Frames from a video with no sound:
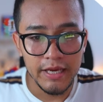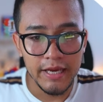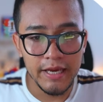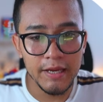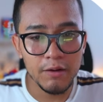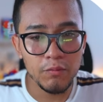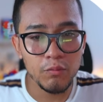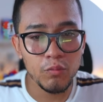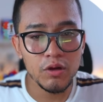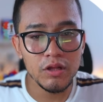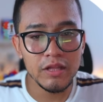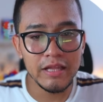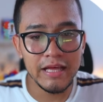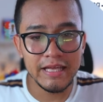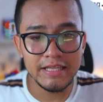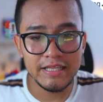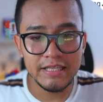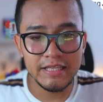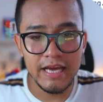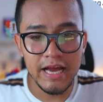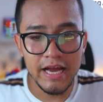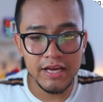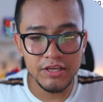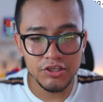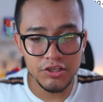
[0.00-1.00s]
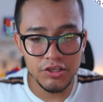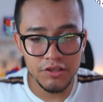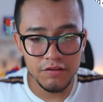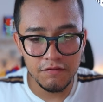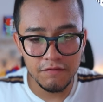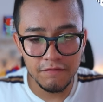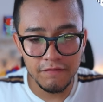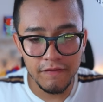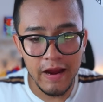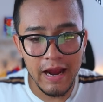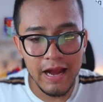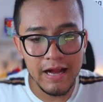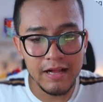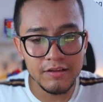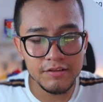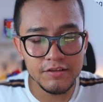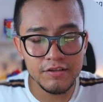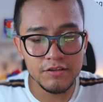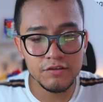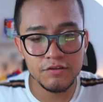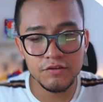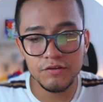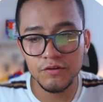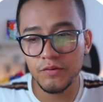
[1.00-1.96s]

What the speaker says: it will attach files